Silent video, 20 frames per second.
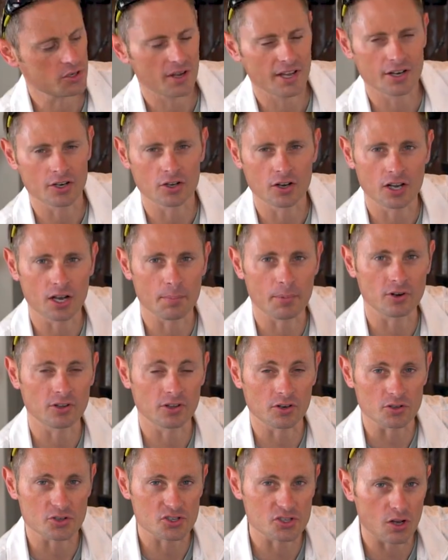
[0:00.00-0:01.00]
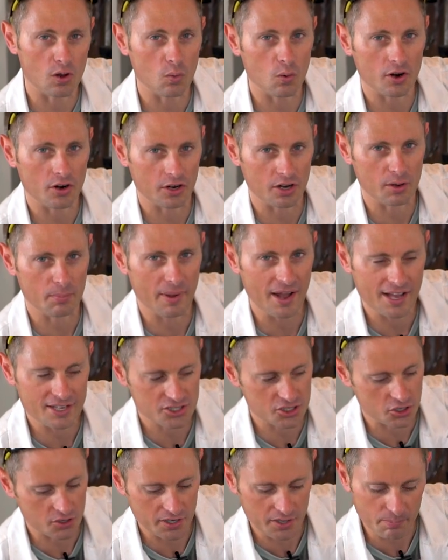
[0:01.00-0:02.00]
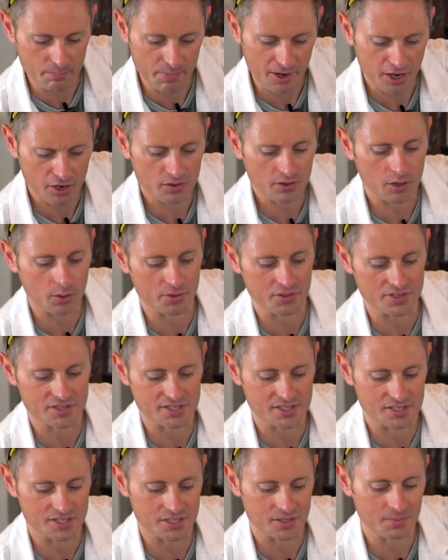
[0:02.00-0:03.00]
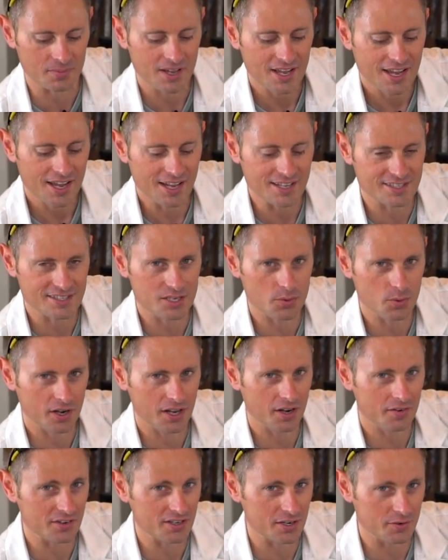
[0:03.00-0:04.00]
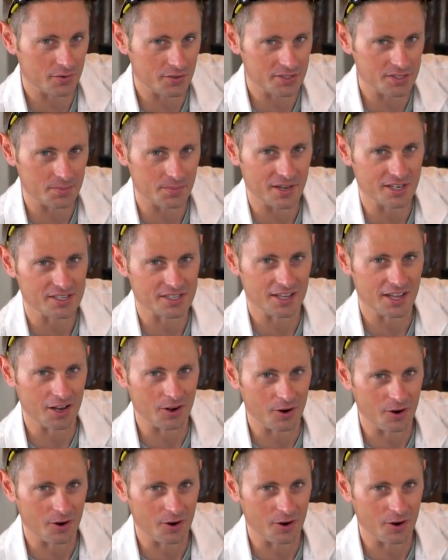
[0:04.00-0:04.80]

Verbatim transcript: go ahead and hook up our little saltwater capacitor in parallel with the system and see what kind of a difference it makes to that